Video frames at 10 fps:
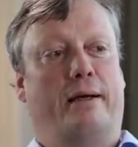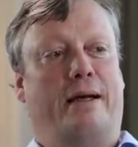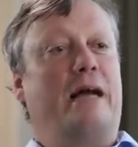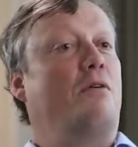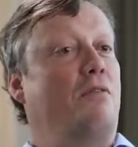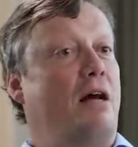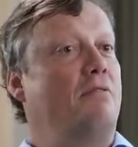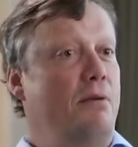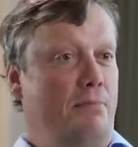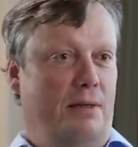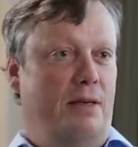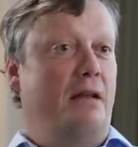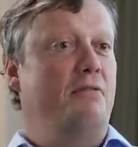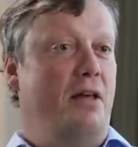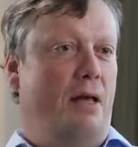kind of love him and
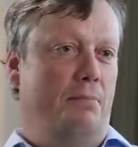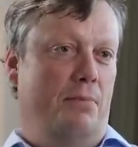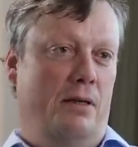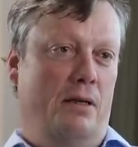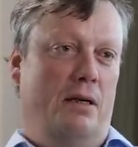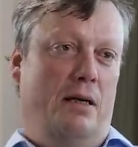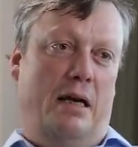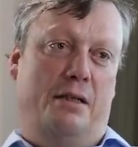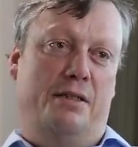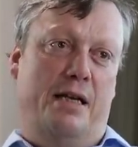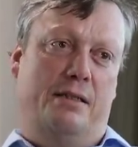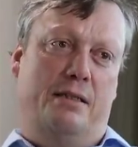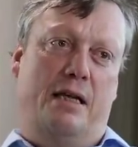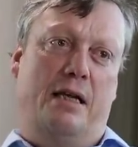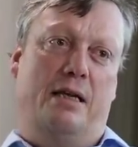envy him, and
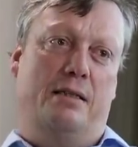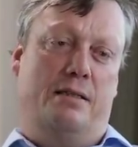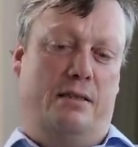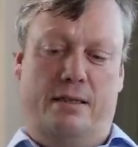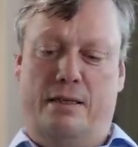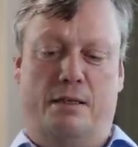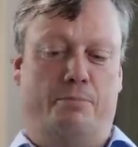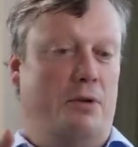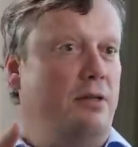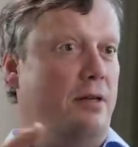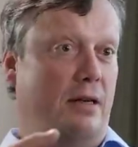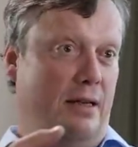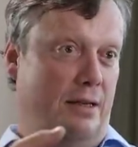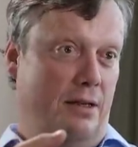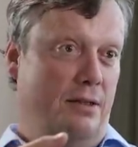yet he's a political
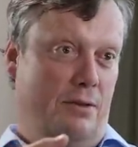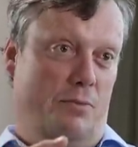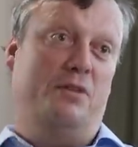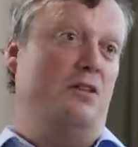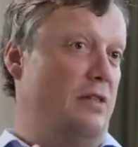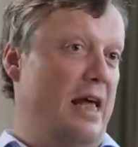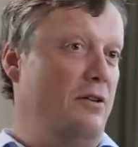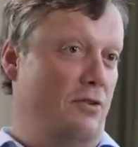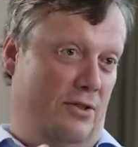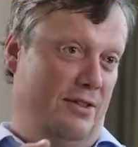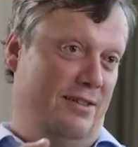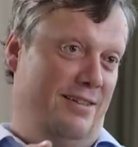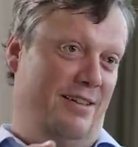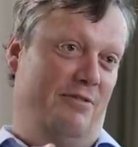idiot, which is dangerous.